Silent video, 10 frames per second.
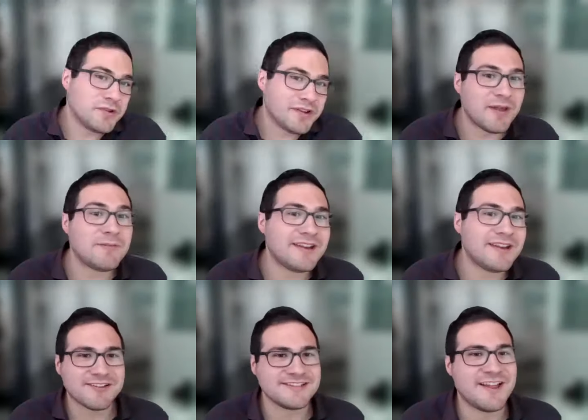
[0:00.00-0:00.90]
well, maybe
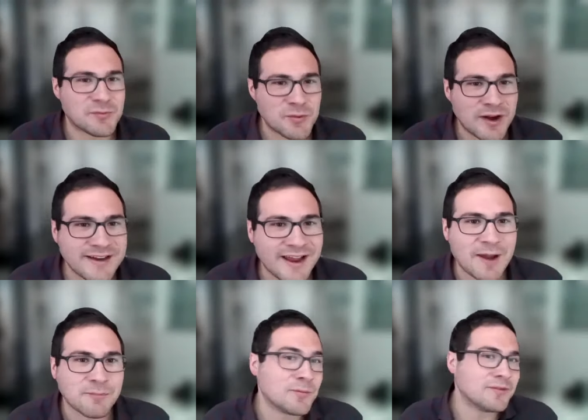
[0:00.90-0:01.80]
now is not the right
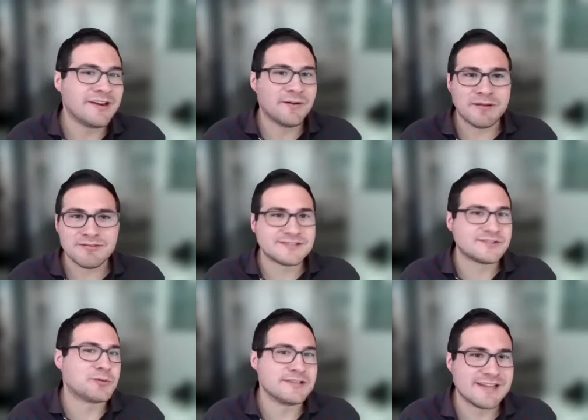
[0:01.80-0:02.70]
time, or you know, maybe well, the
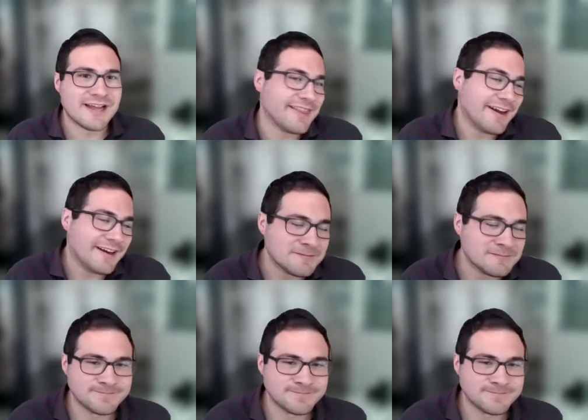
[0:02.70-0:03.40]
story's not there.